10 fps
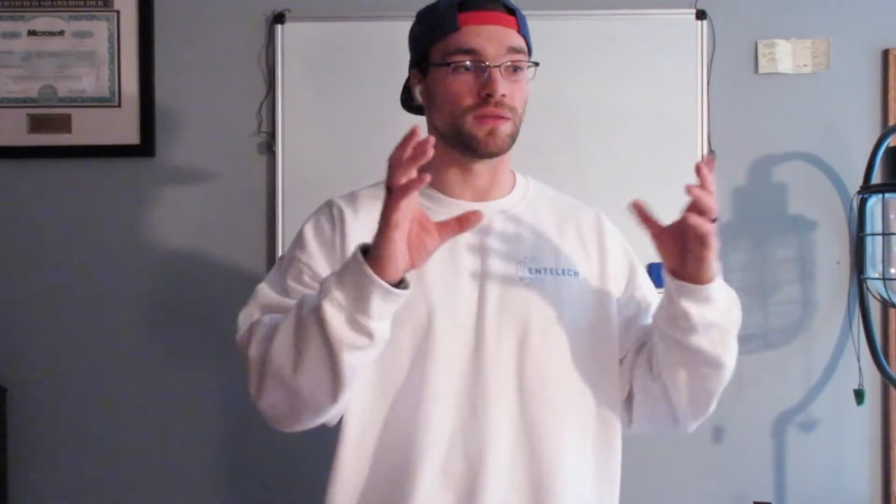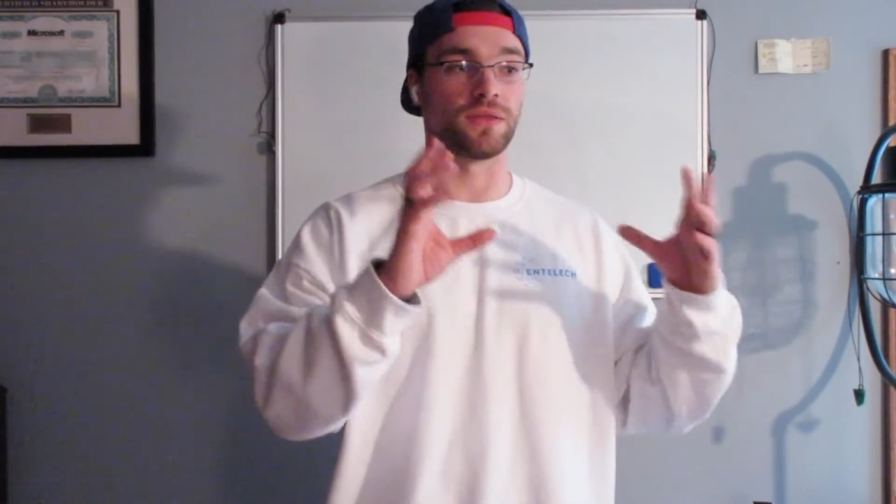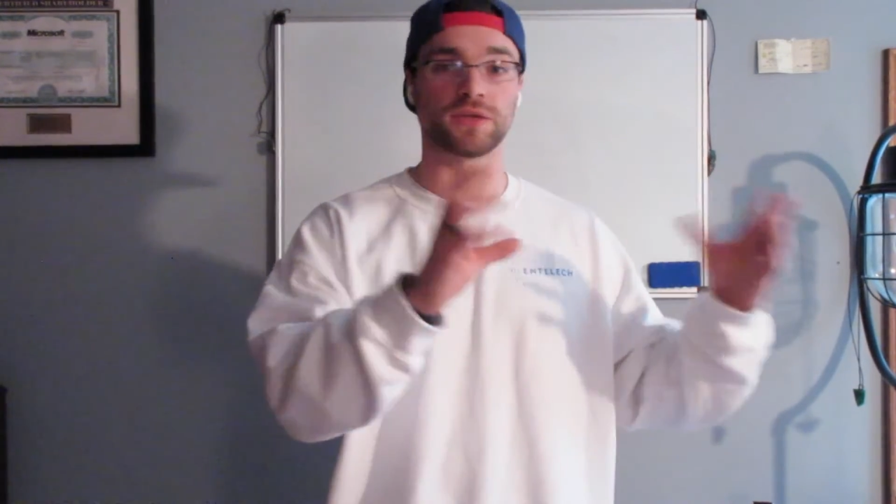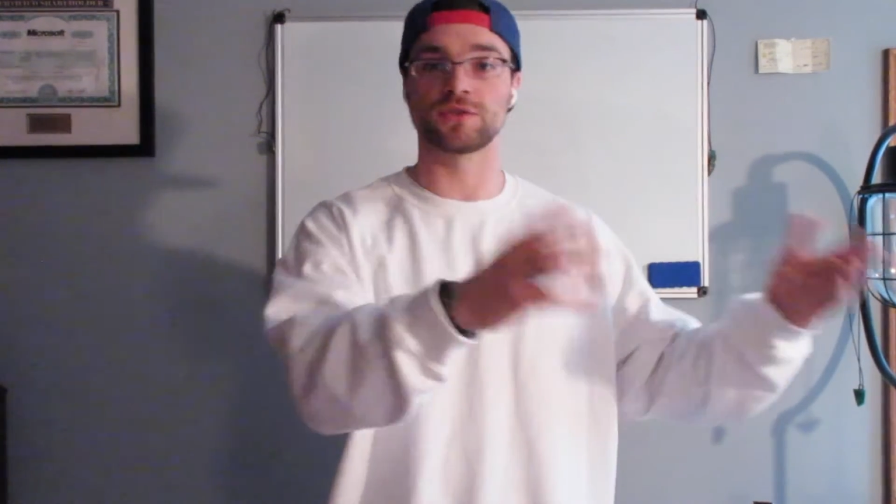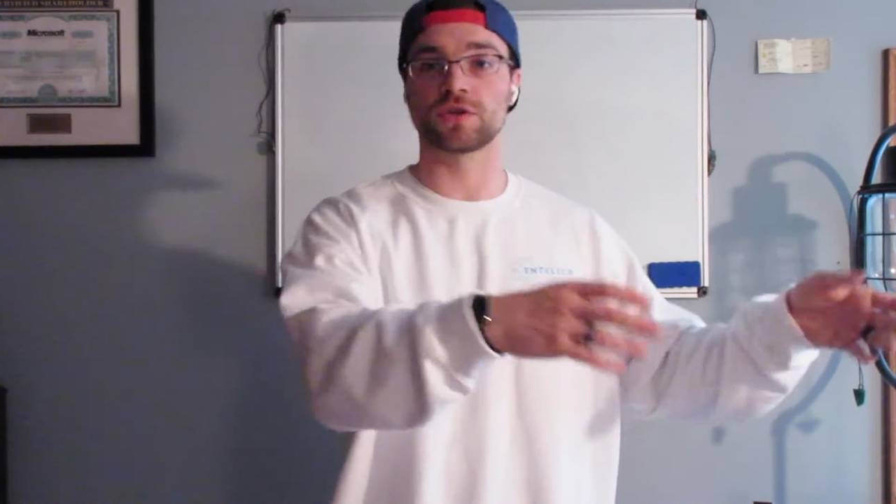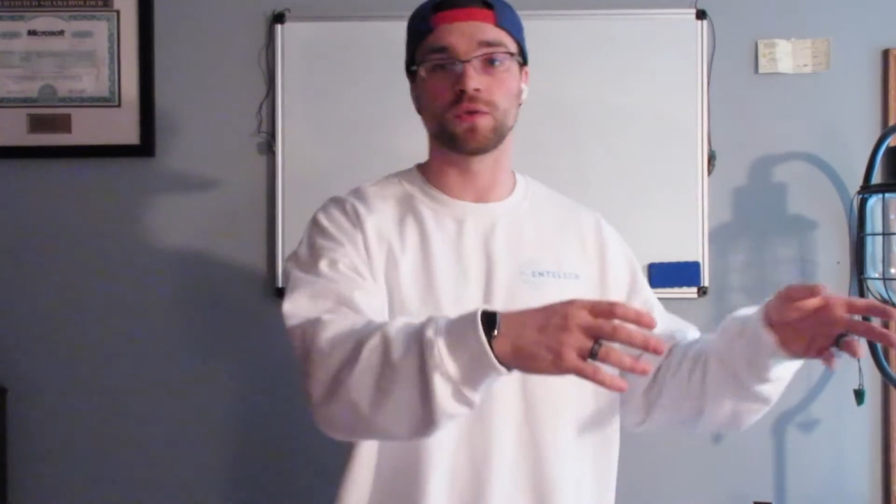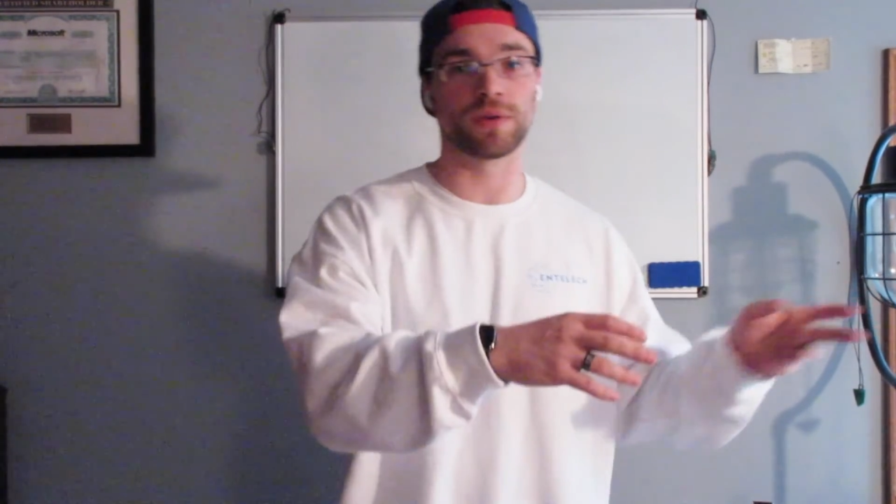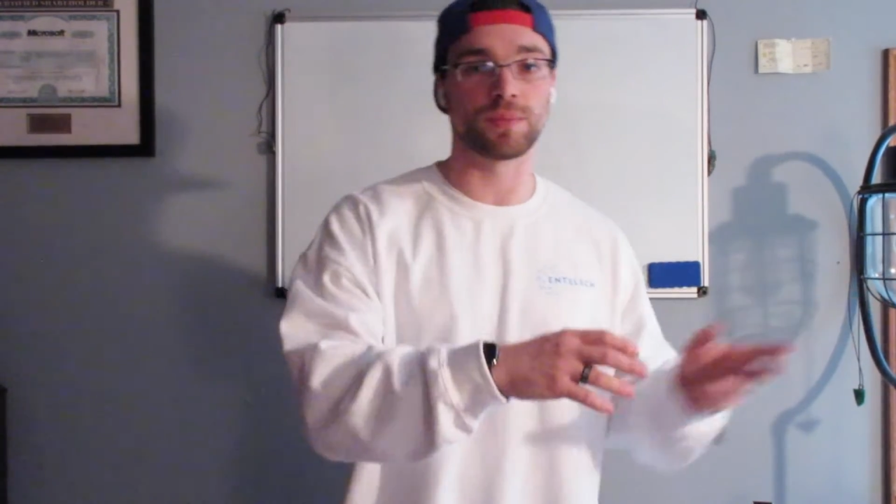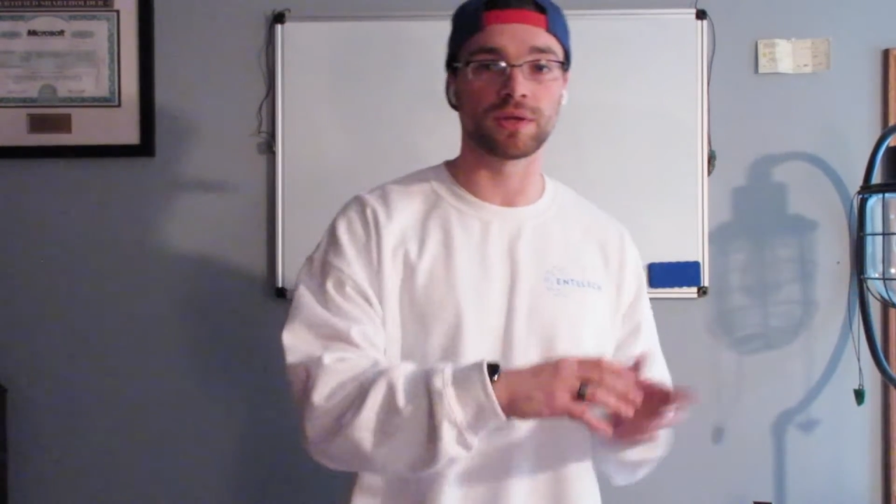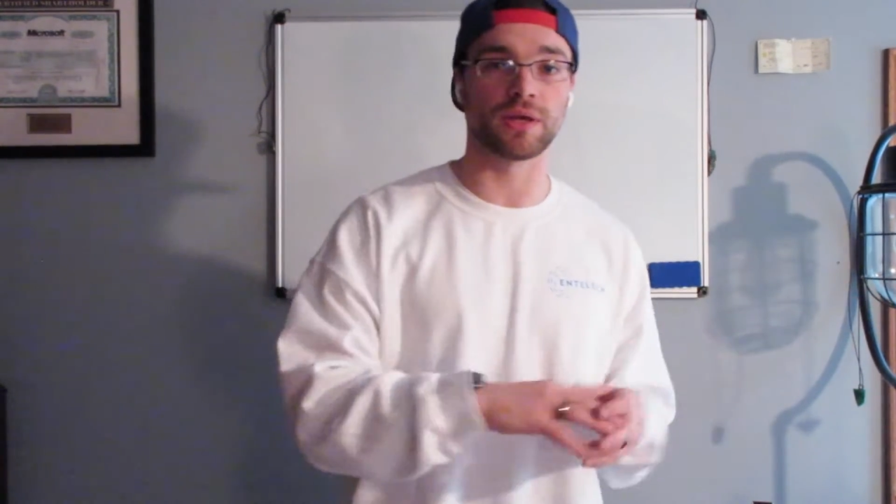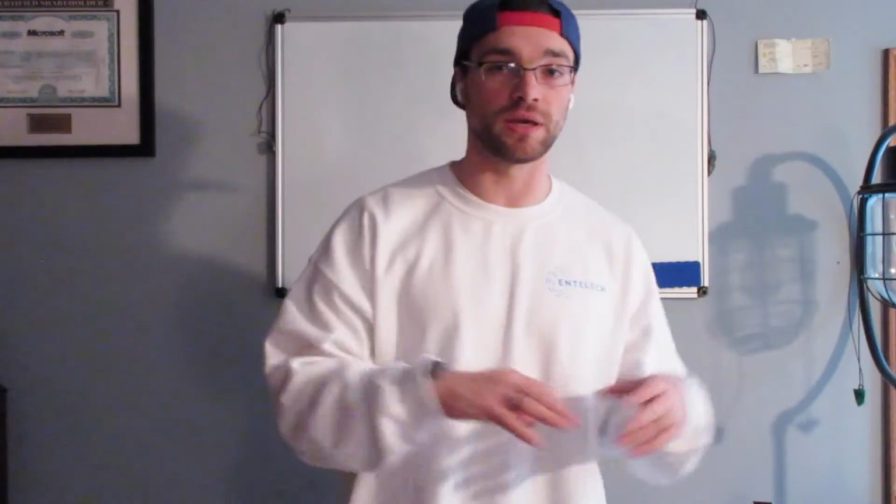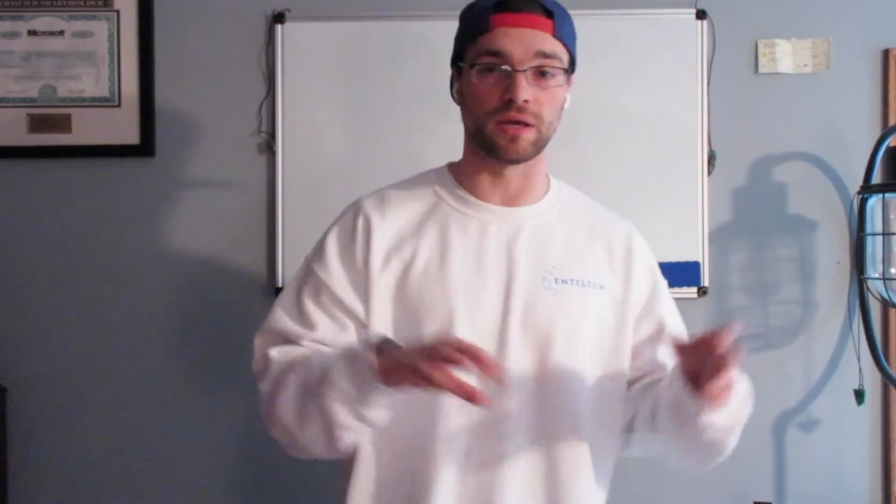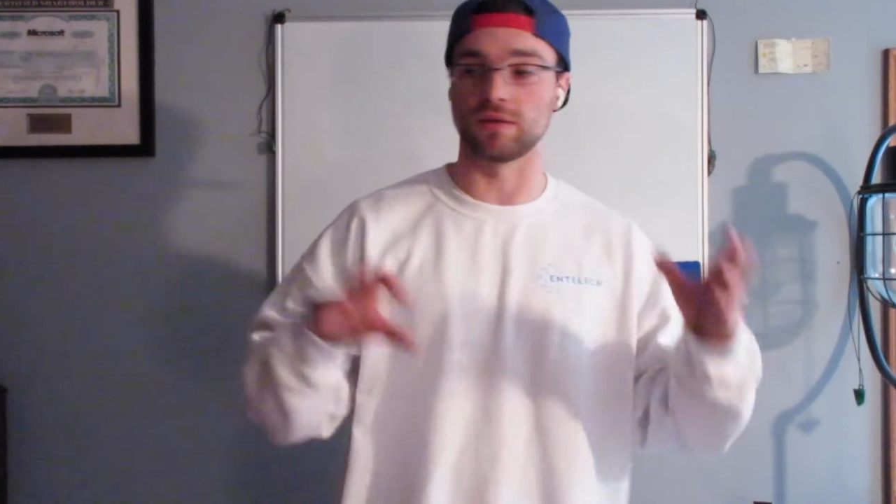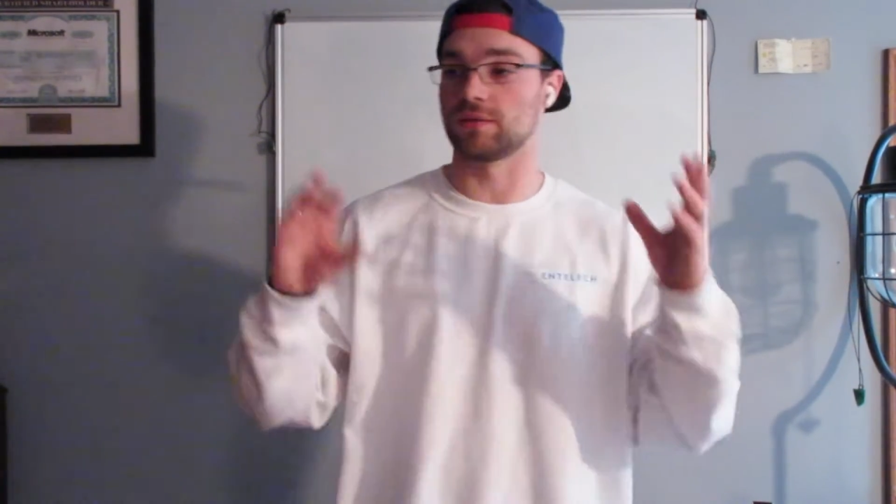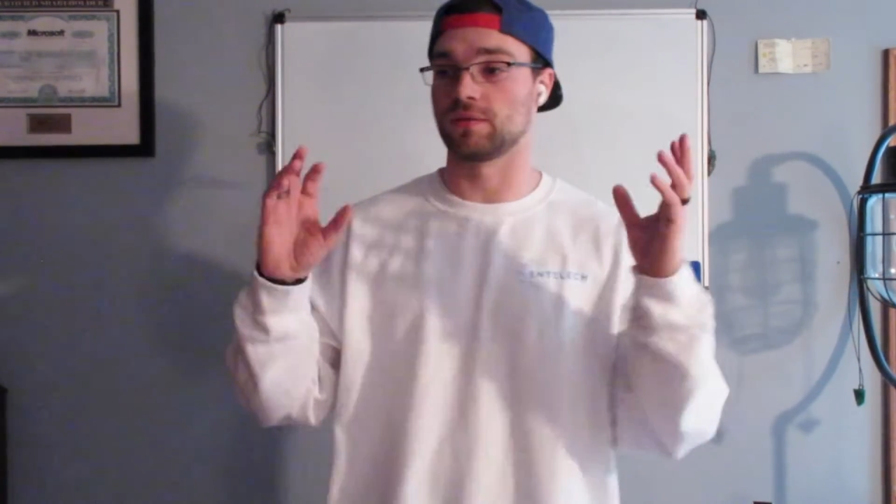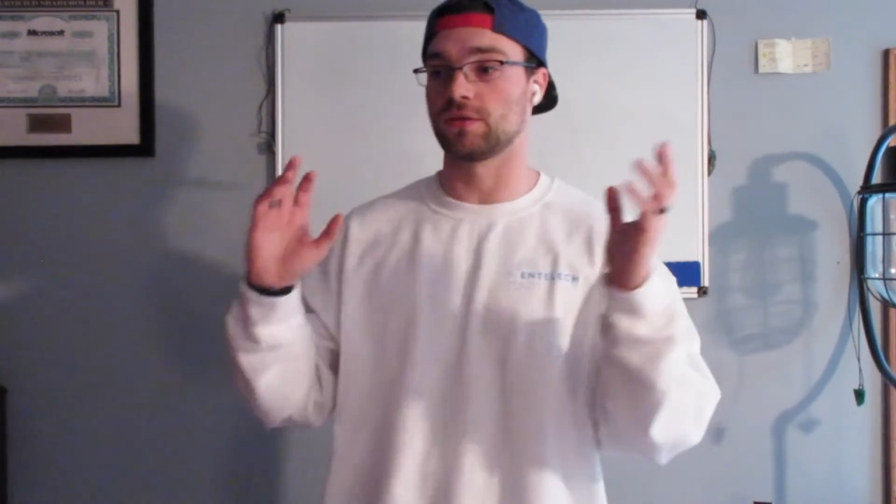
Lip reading: this equipment in